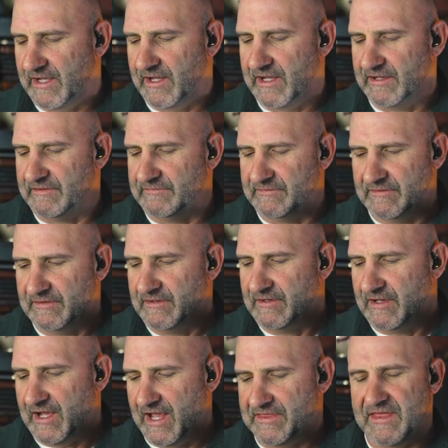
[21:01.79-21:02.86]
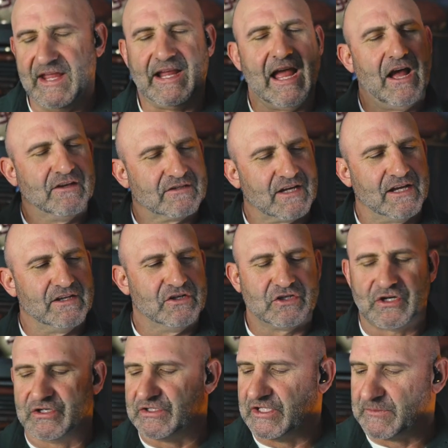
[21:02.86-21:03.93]
uh, I think outside the
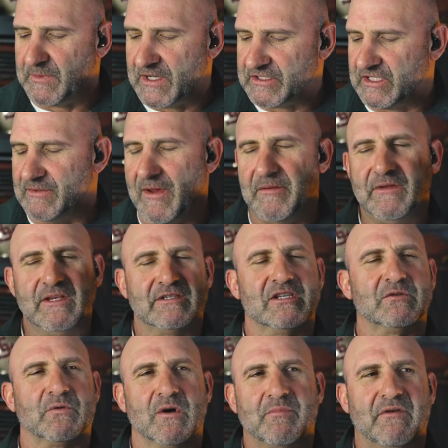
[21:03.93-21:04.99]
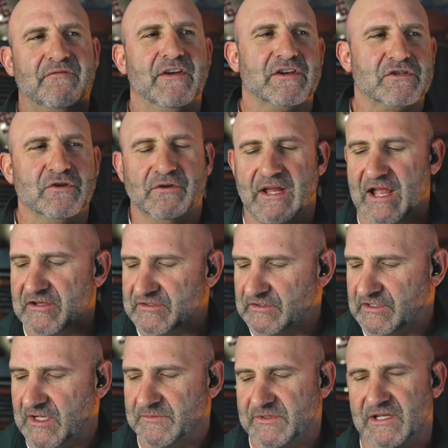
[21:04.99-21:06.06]
church especially, maybe this is where a professional counselor
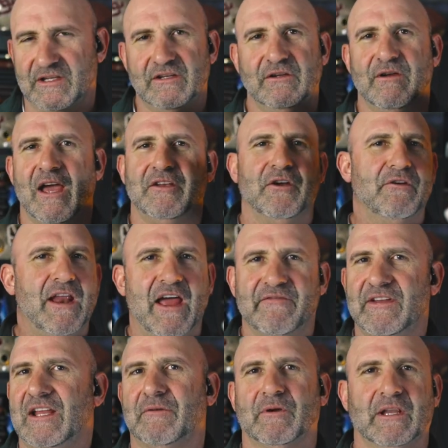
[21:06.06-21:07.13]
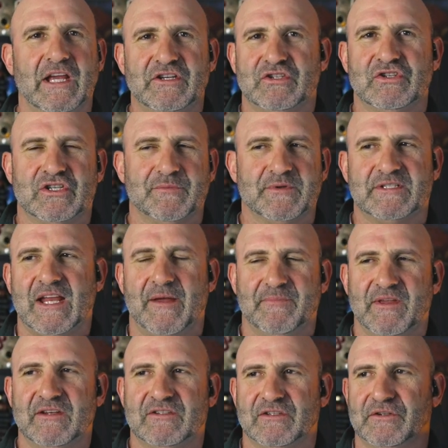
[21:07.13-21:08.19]
comes in. You ha don't have any relationships yeah. to tap
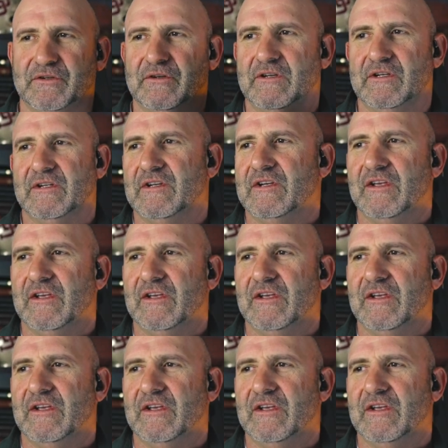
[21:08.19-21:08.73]
into. If you have nothing.